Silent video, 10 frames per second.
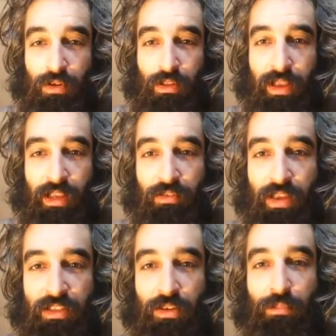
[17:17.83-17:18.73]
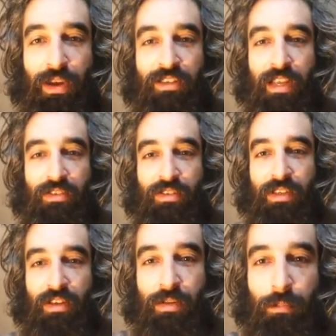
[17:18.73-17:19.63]
Laying of hands on breast cancer
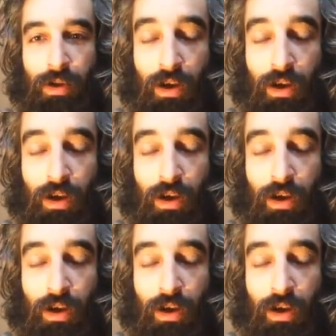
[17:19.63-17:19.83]
cells in my...